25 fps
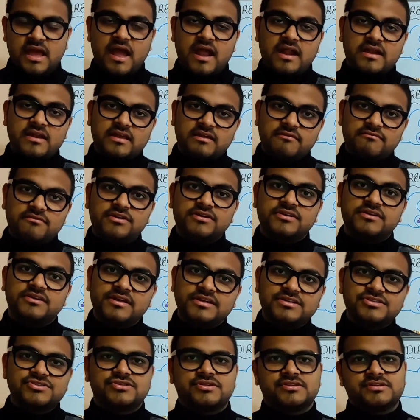and even
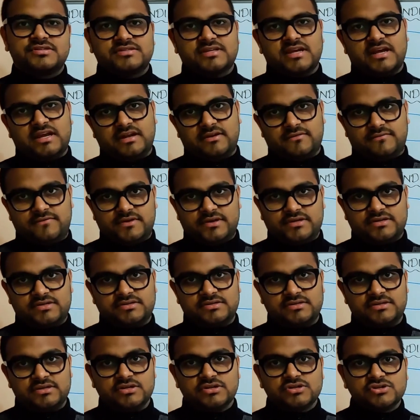dangerous side
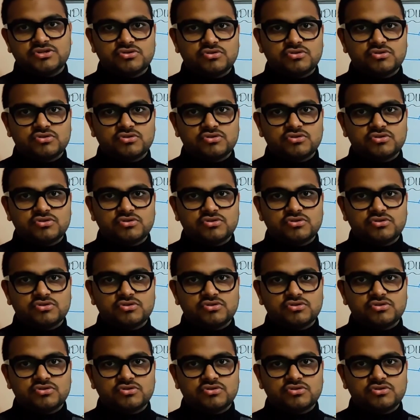effects.